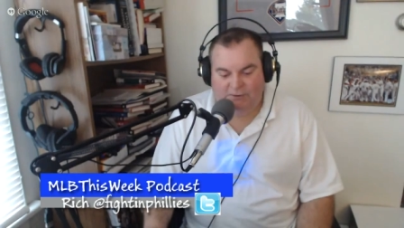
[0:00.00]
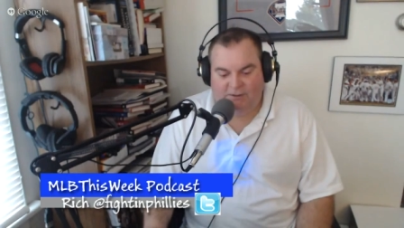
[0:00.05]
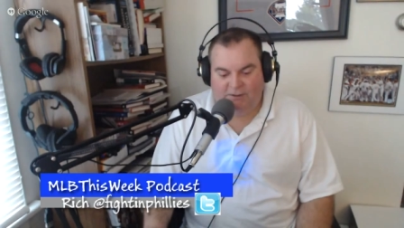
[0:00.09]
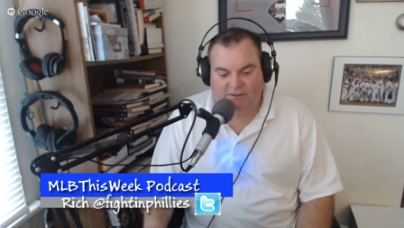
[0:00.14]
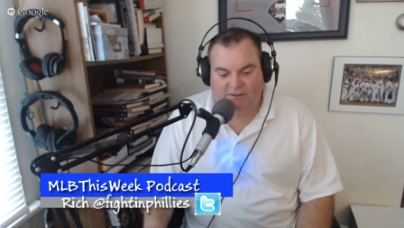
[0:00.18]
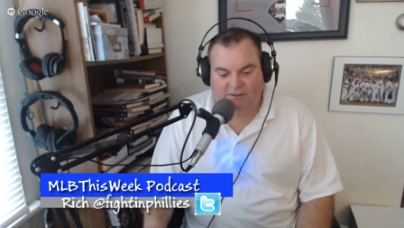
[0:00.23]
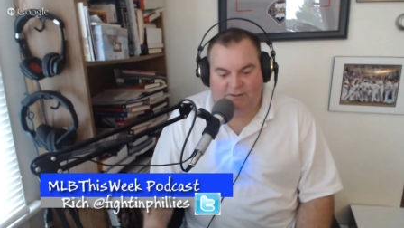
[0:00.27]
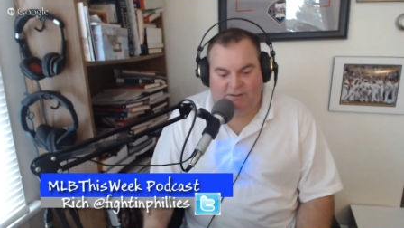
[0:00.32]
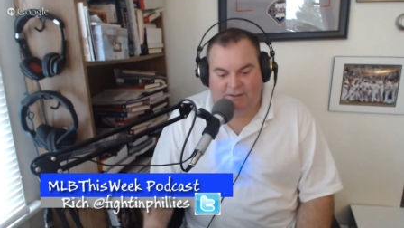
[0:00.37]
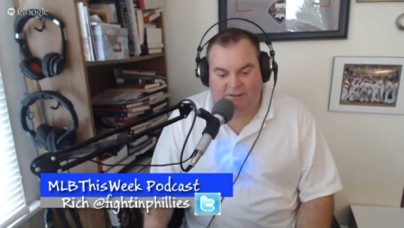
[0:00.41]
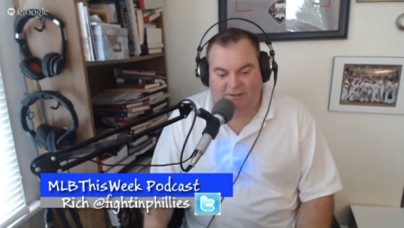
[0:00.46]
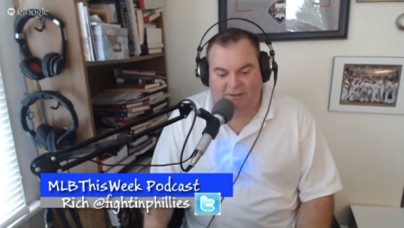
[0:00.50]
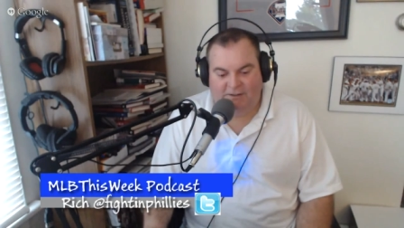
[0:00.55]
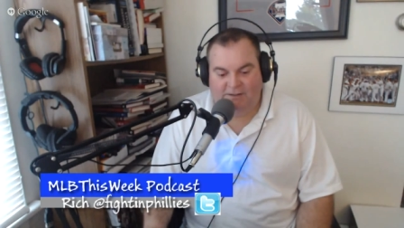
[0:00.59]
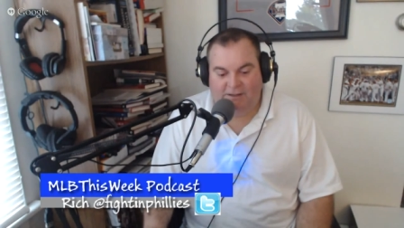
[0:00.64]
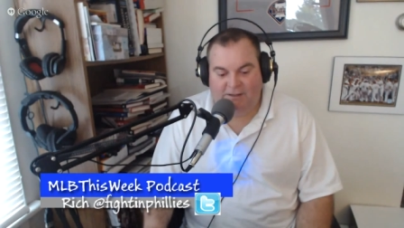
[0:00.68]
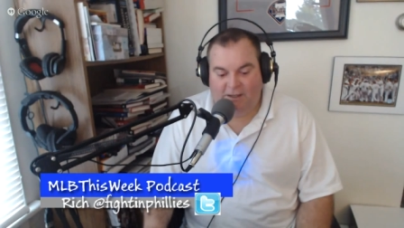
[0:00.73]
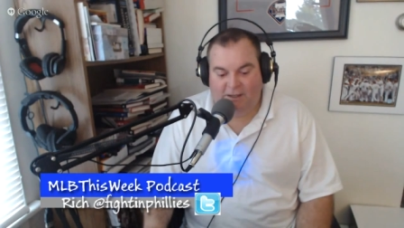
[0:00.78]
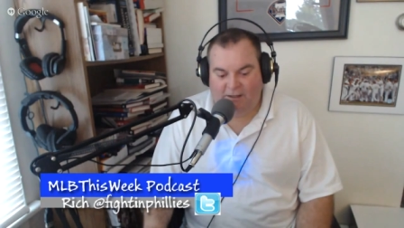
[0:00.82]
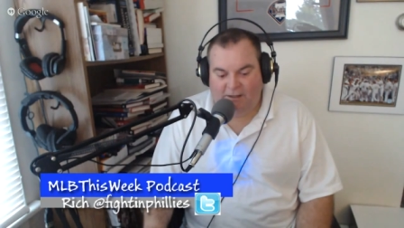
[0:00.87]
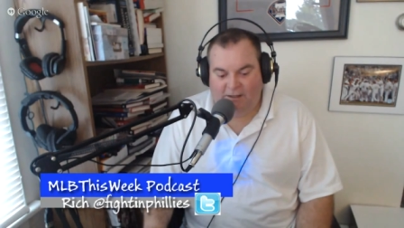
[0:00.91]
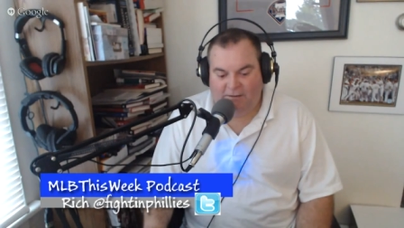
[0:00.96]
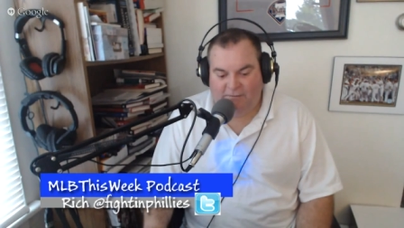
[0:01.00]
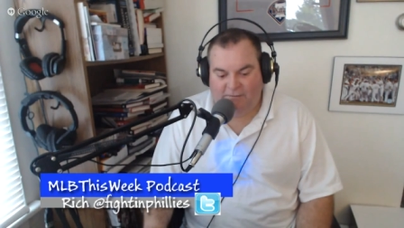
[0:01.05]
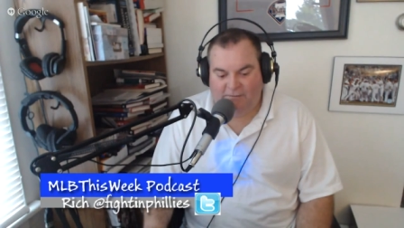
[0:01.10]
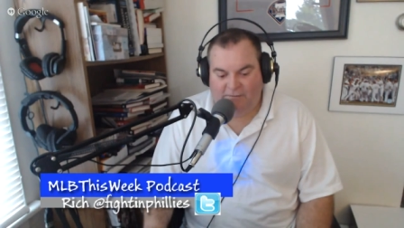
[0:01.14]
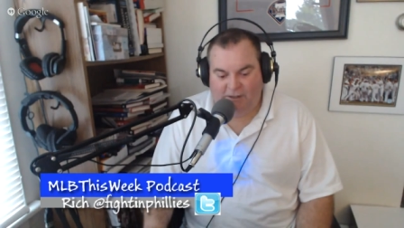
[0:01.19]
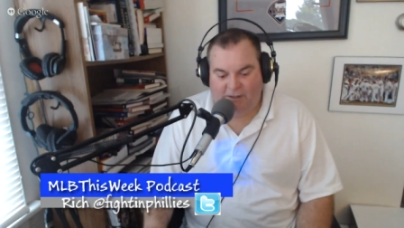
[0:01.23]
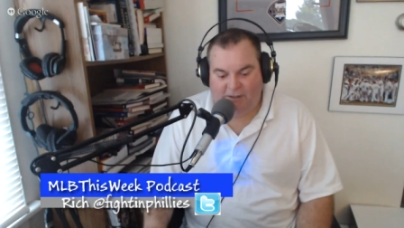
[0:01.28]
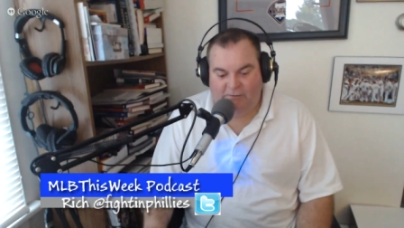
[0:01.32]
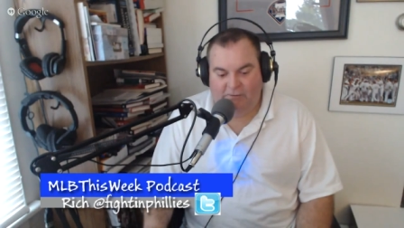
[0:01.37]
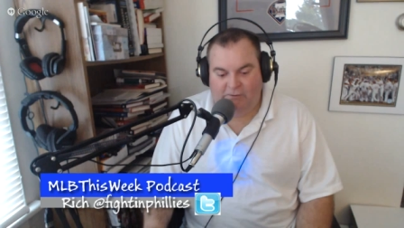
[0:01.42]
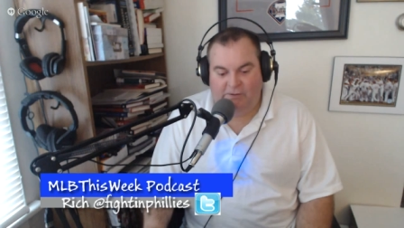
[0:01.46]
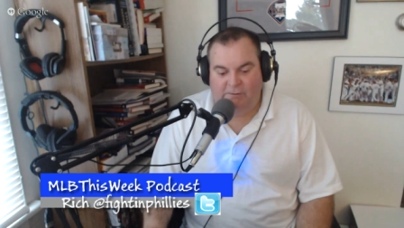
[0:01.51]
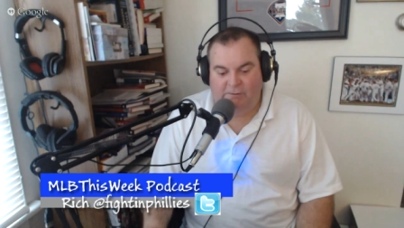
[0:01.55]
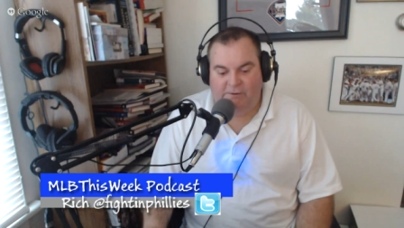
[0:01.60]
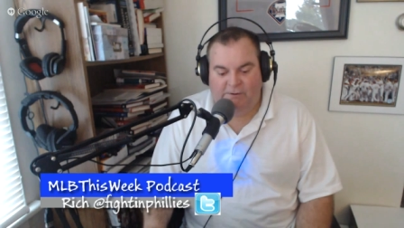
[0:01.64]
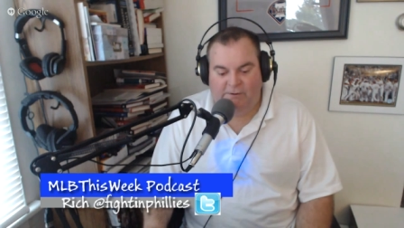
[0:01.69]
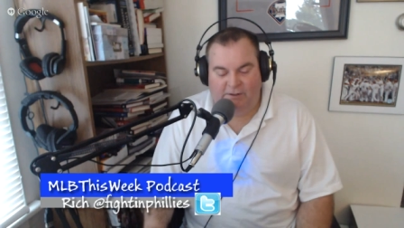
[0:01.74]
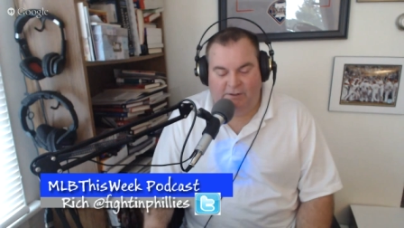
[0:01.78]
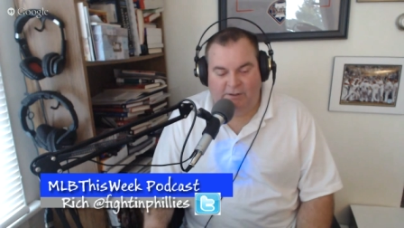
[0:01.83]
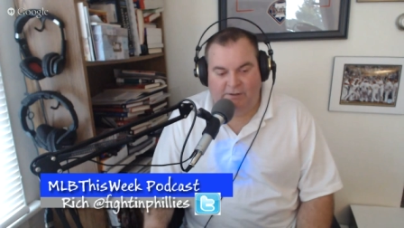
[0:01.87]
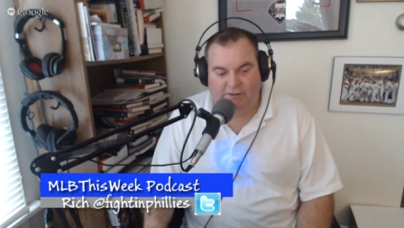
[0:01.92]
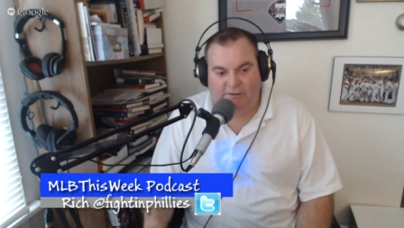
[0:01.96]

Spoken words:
And, I agree with you.